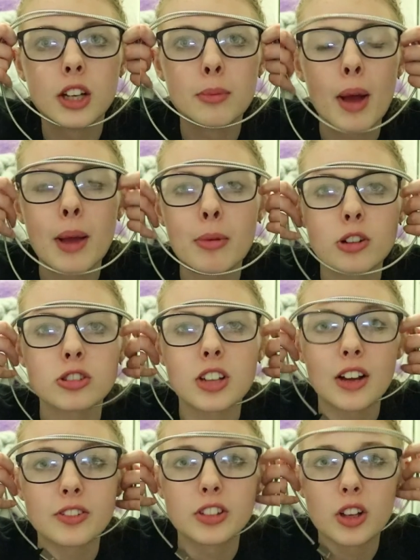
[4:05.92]
Maybe I'll just
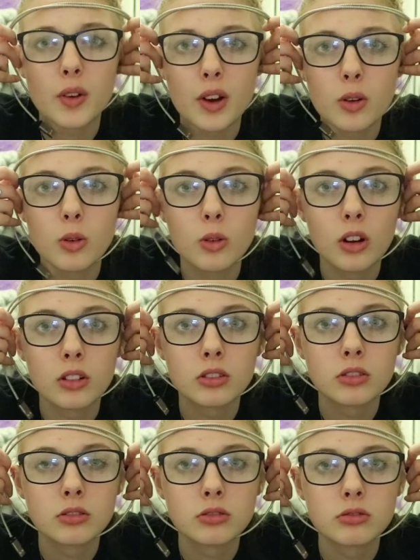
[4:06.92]
have to do it all
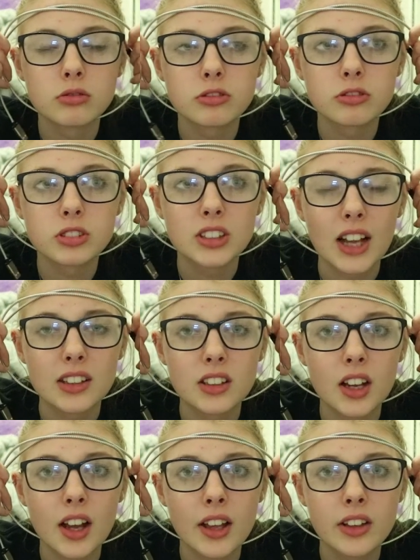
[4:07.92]
on
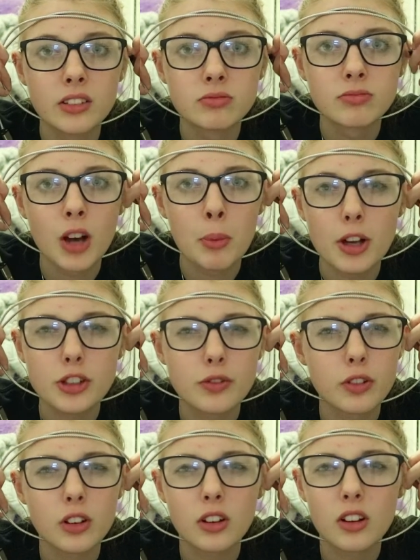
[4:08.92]
Saturday. I might
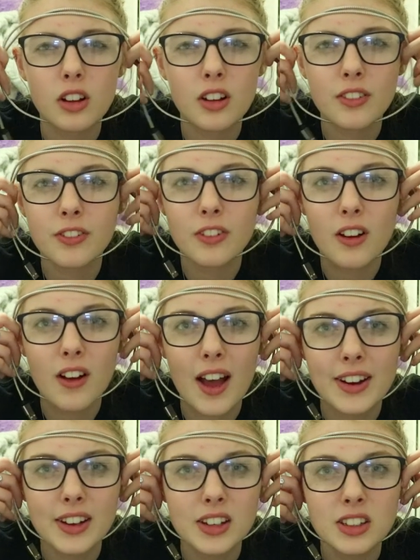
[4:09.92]
just vlog,
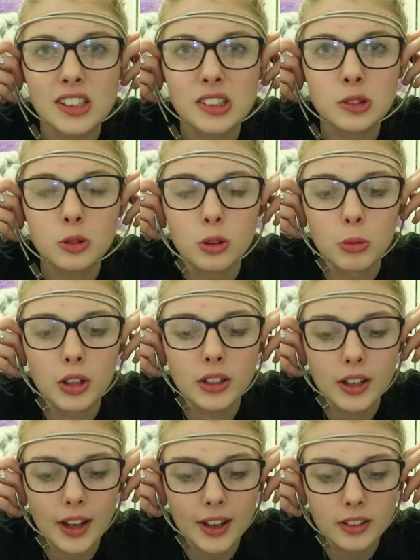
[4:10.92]
edit it all on
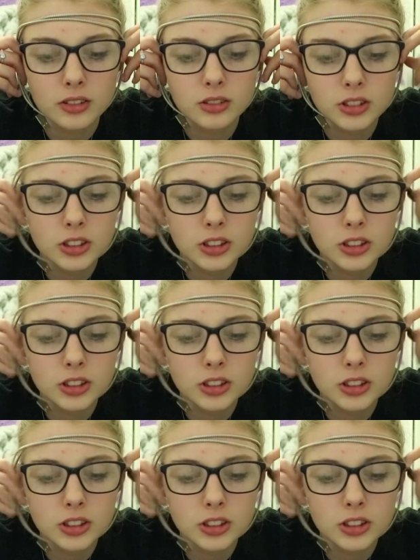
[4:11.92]
Monday